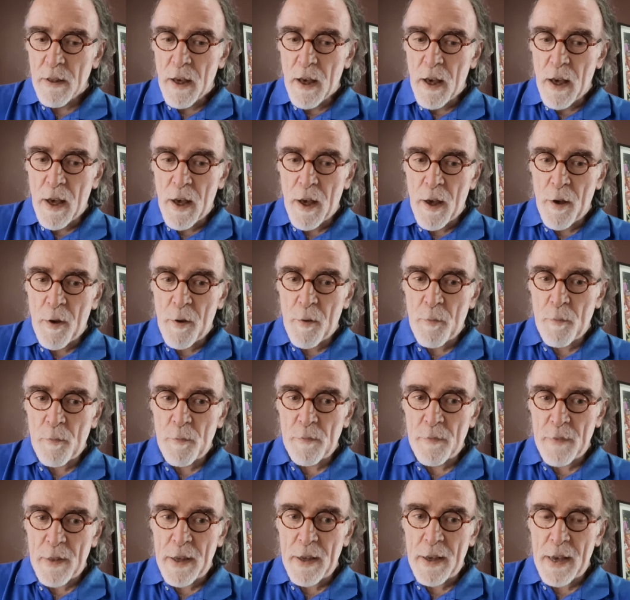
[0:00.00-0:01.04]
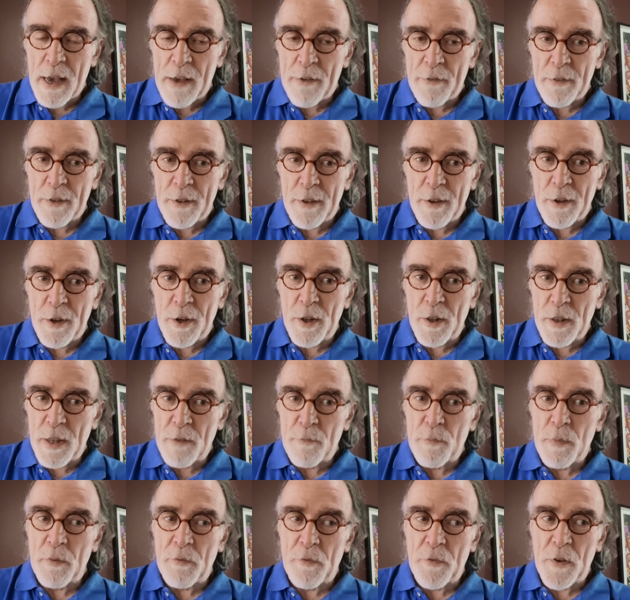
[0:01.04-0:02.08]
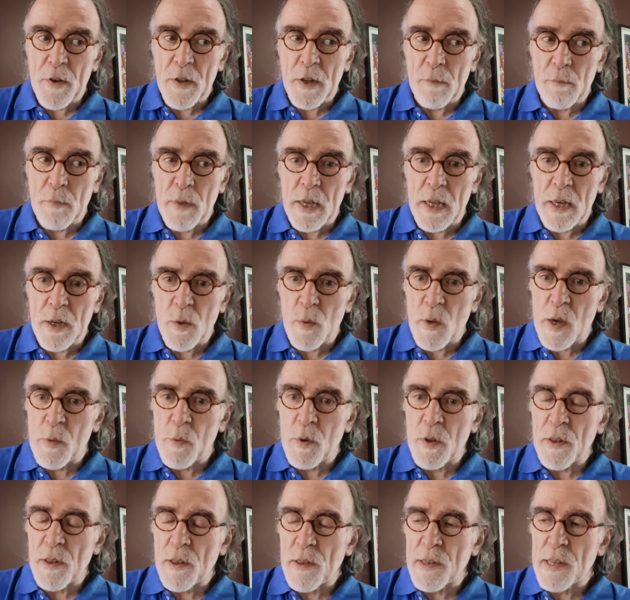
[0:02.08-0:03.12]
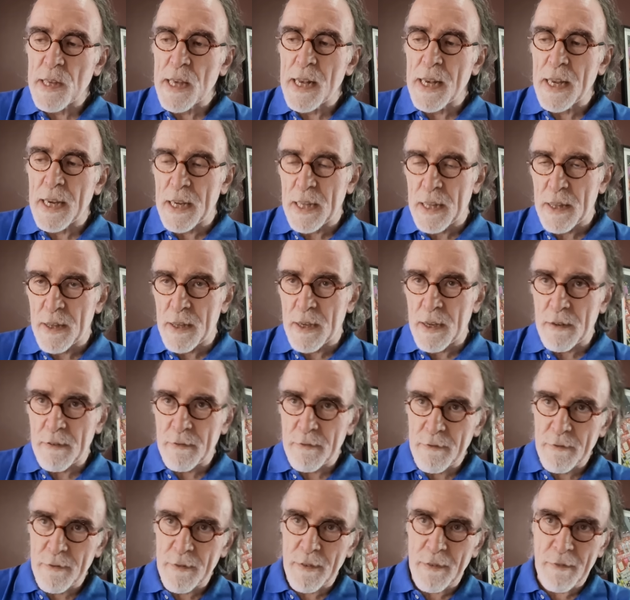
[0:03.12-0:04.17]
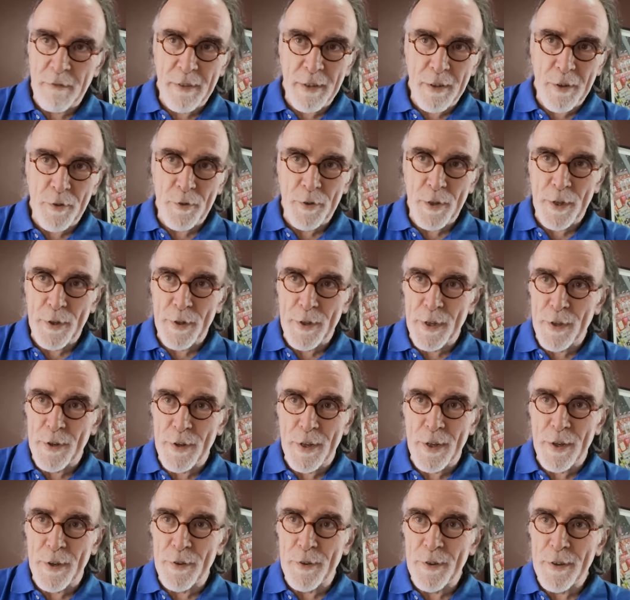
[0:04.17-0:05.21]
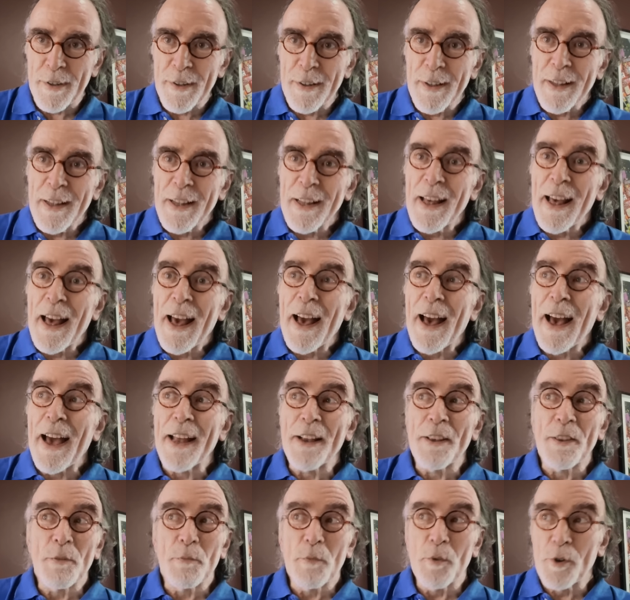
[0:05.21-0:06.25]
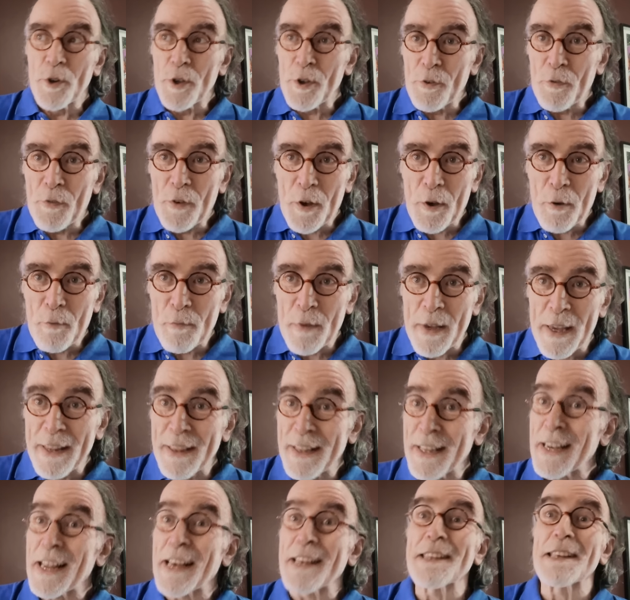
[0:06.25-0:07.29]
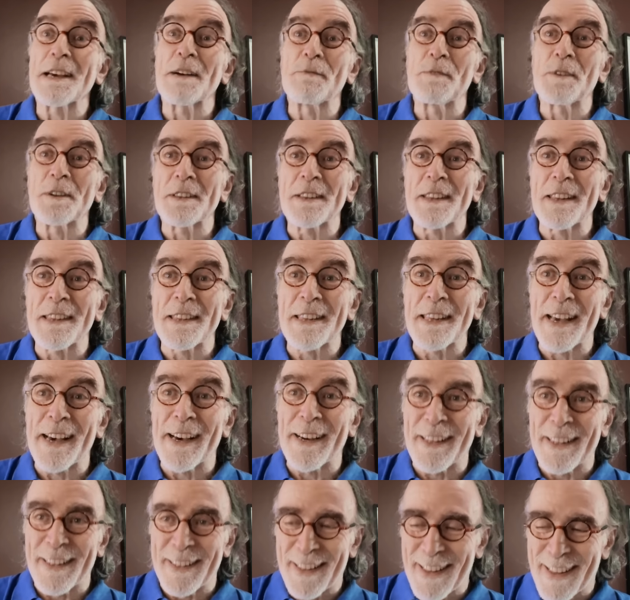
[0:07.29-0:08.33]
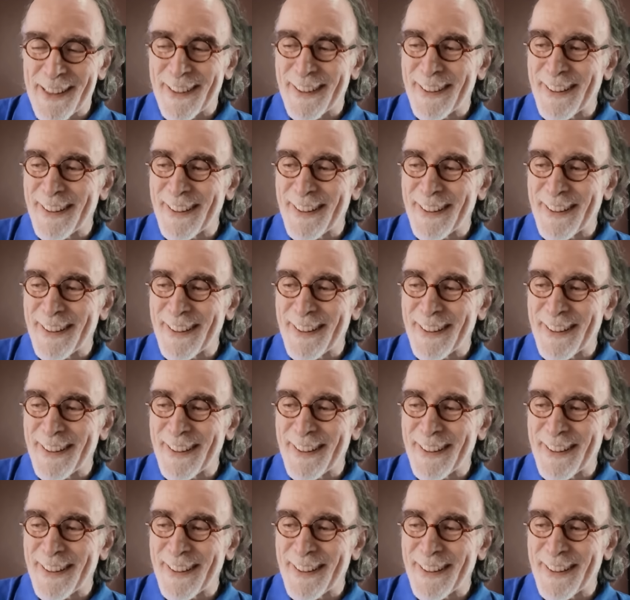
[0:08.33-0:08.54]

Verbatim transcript: um, they ha- you know, they've been phoning me, do I want to sell anything? And I say, oh, no, no, no. And the more you phone me, the less I want to sell.